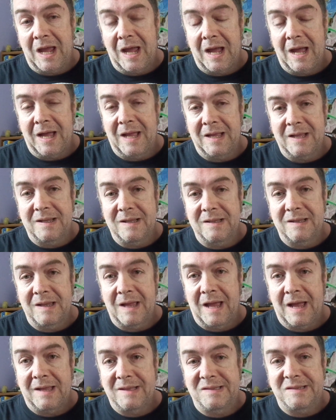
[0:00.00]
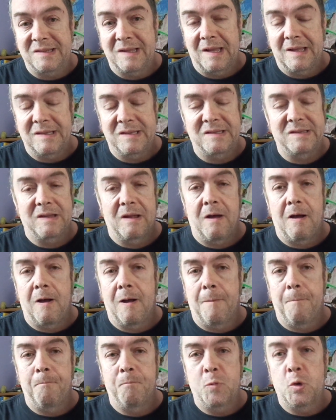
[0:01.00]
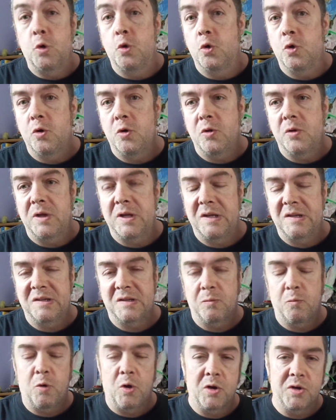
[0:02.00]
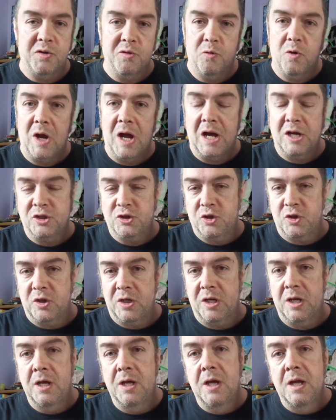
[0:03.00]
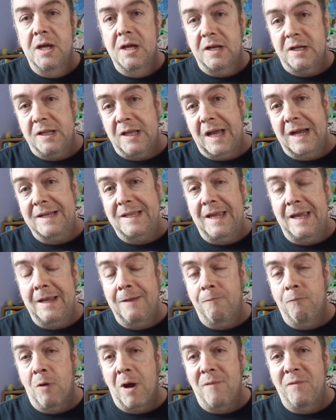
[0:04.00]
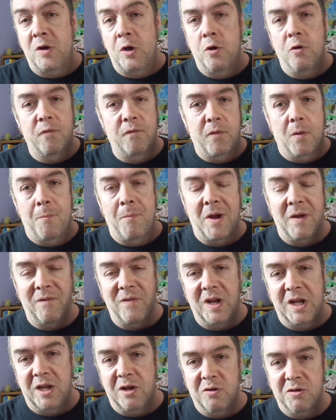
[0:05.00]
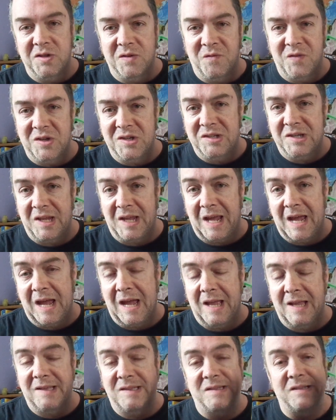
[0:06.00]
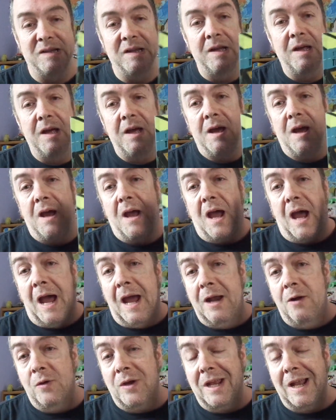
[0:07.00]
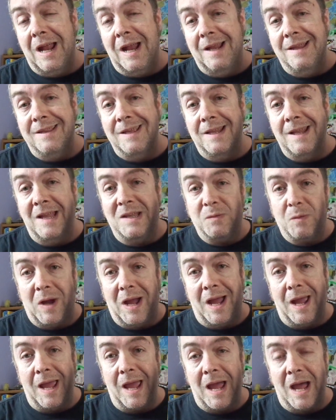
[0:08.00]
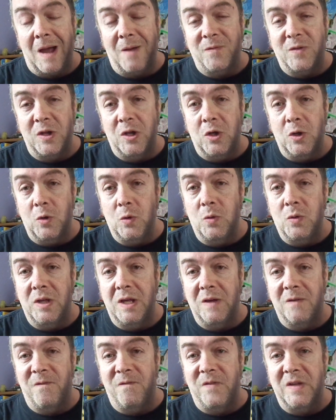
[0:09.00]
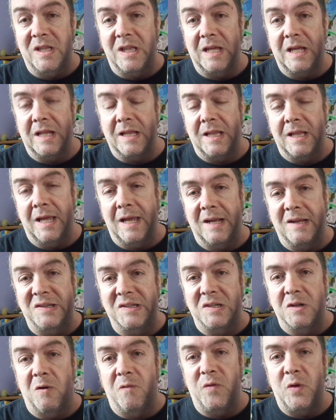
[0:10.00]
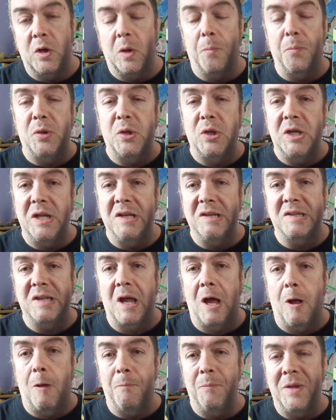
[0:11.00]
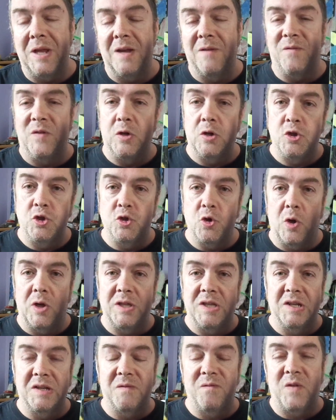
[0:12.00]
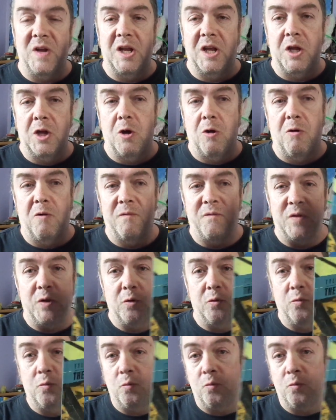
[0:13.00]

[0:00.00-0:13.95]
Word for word: ad, AdSense. Um, Google is the ones who are actually collecting revenue from my videos if you see ads. I don't get anything. That's why I have to do the affiliate links. So if you could please help me if you enjoyed this video, if you